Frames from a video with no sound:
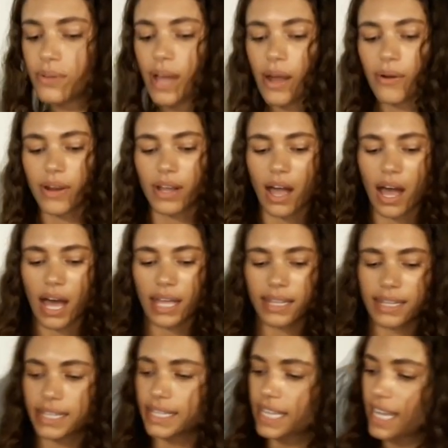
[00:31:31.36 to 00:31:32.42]
our
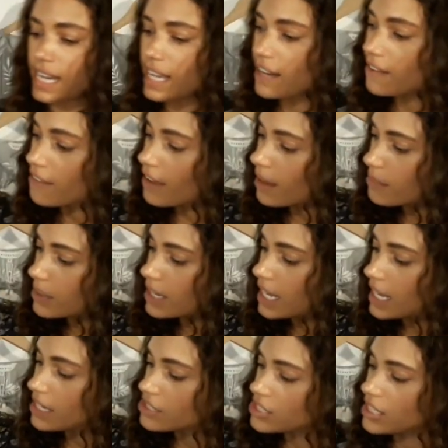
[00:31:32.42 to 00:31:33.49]
cotton linen
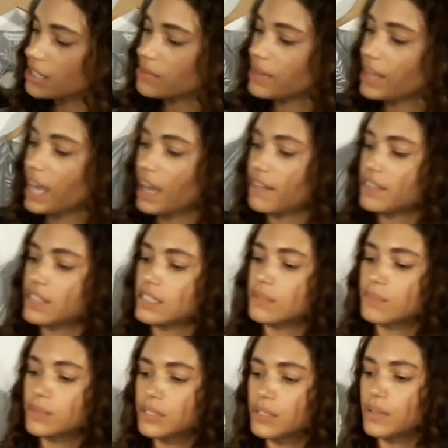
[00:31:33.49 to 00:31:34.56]
fabrication, we have this
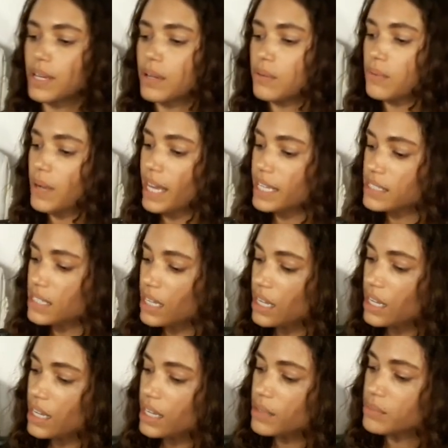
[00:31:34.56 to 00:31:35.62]
blue and white
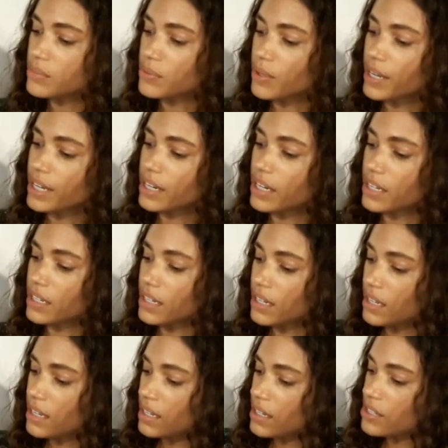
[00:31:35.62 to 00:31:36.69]
embroidered
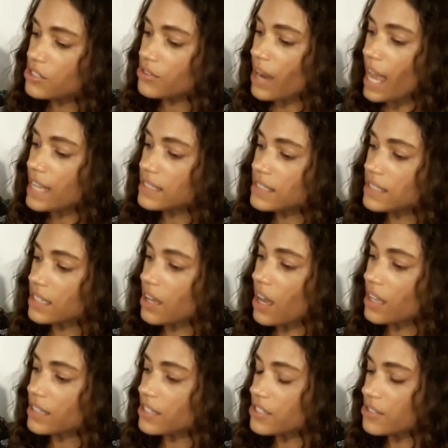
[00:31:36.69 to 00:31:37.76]
dress. The
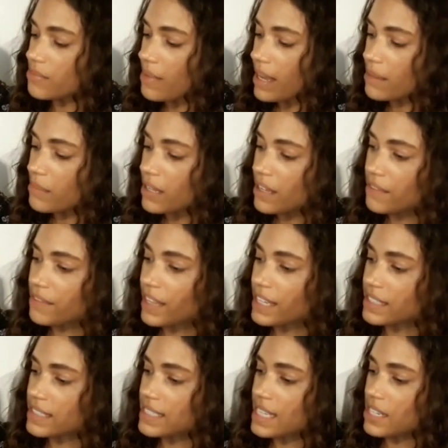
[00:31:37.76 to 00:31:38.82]
colors remind me of like
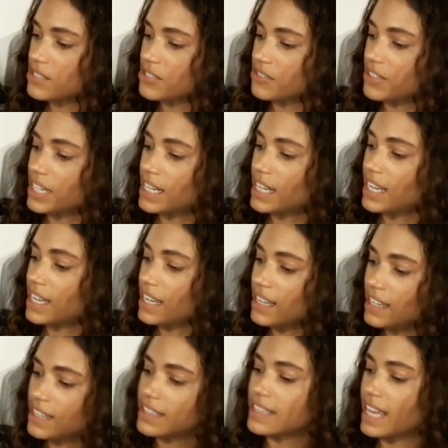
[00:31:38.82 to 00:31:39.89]
a Santorini
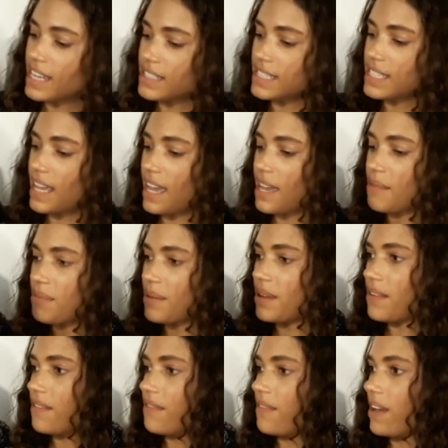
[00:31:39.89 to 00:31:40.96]
landscape.
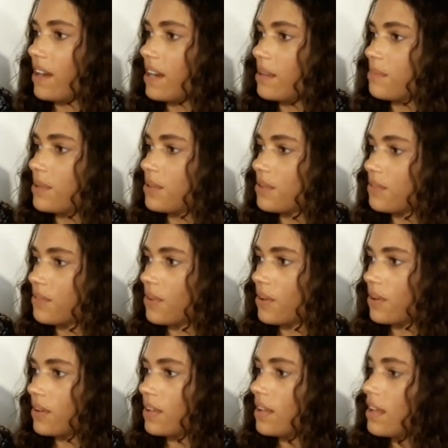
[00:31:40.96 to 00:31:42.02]
Very beautiful.